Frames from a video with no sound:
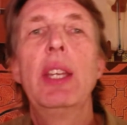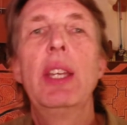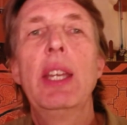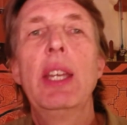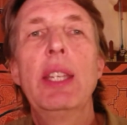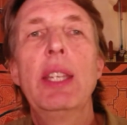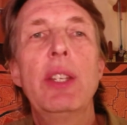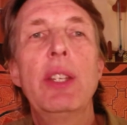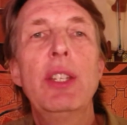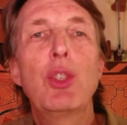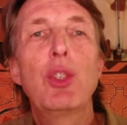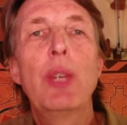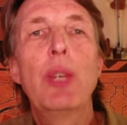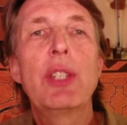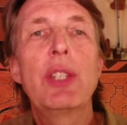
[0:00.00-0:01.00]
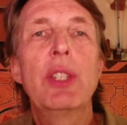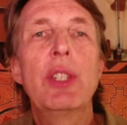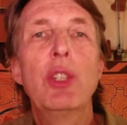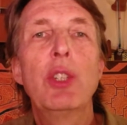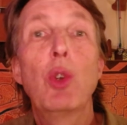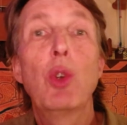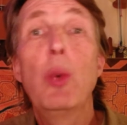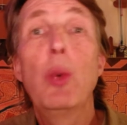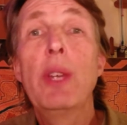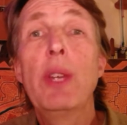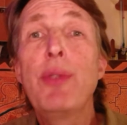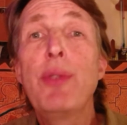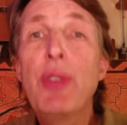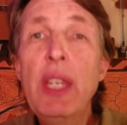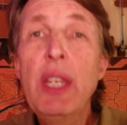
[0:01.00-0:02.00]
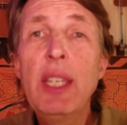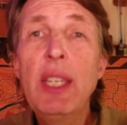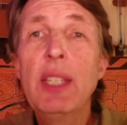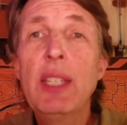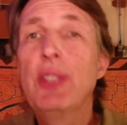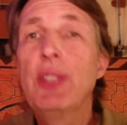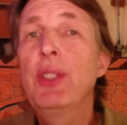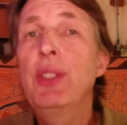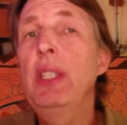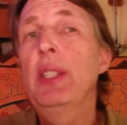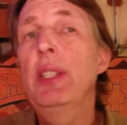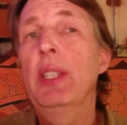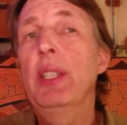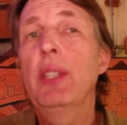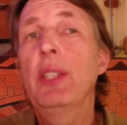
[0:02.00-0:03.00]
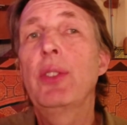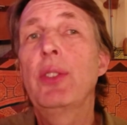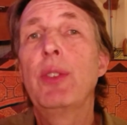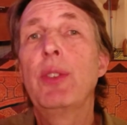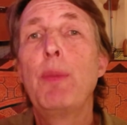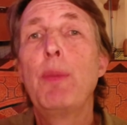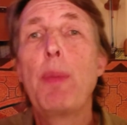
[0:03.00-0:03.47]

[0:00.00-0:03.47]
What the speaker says: and get entrenched into our way of thinking and seeing things,